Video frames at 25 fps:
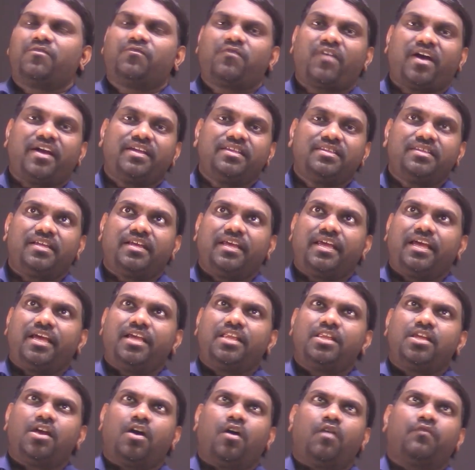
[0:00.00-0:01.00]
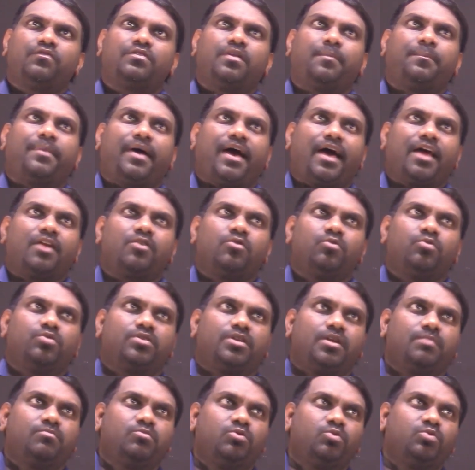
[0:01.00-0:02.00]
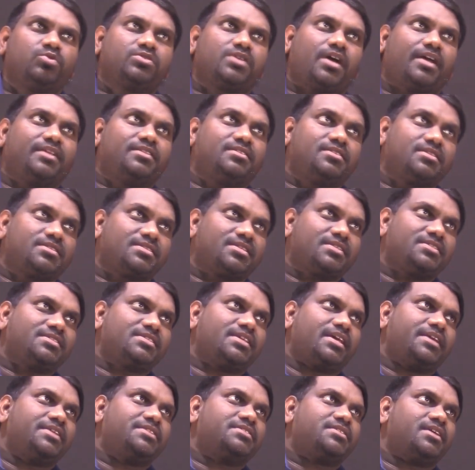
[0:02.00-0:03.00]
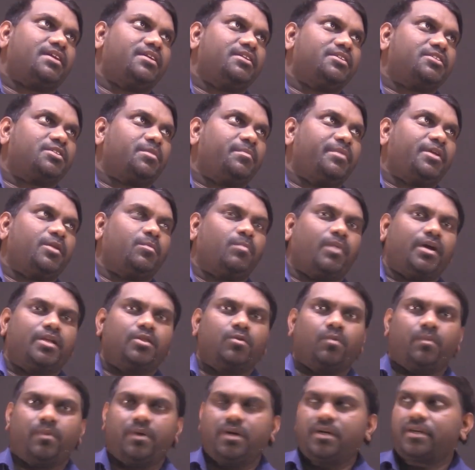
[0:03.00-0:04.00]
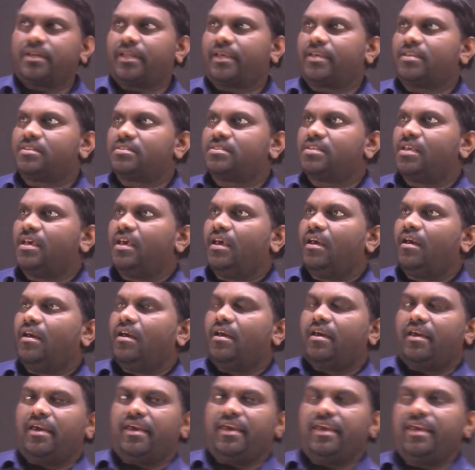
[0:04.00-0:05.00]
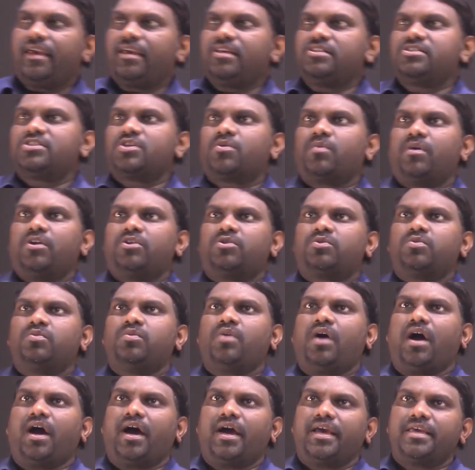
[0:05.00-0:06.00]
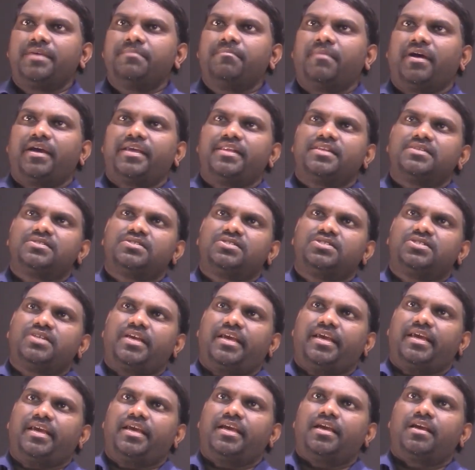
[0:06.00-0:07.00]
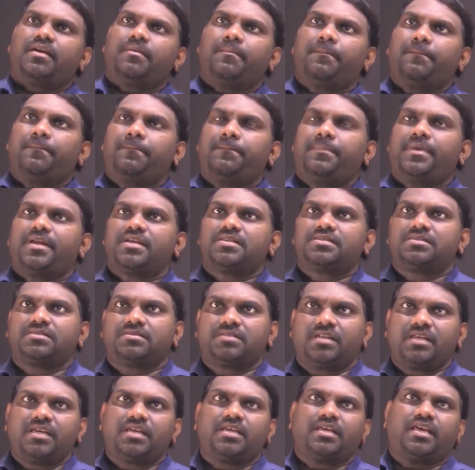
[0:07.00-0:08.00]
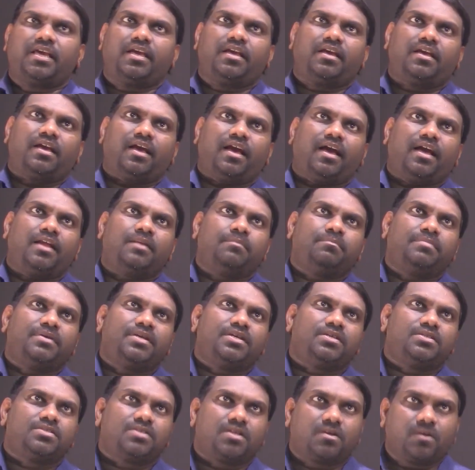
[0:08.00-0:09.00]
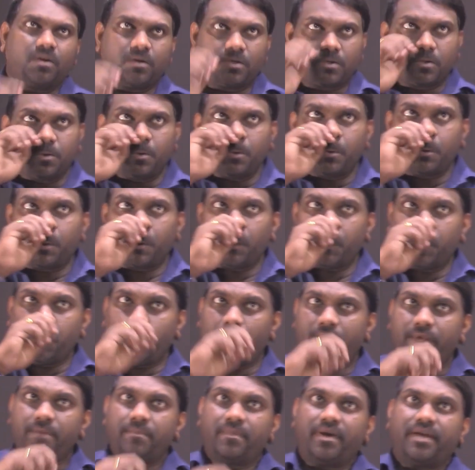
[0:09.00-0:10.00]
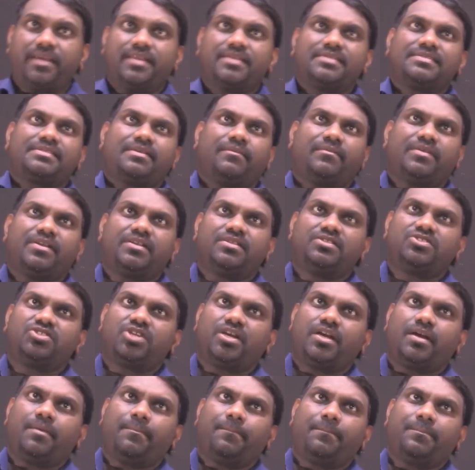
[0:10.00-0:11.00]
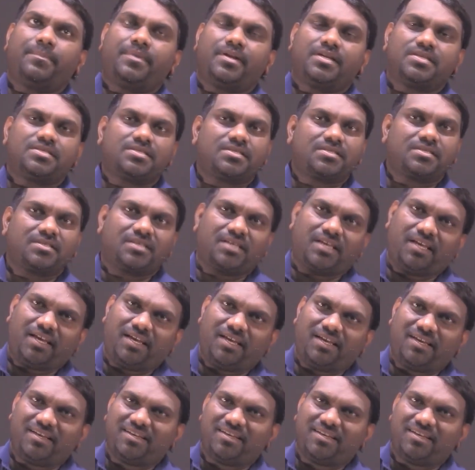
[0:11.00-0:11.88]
Find the area of the parallelogram whose adjacent sides are determined by the vertex A is equal to I minus J plus 3K and B is equal to 2I minus 7J plus K.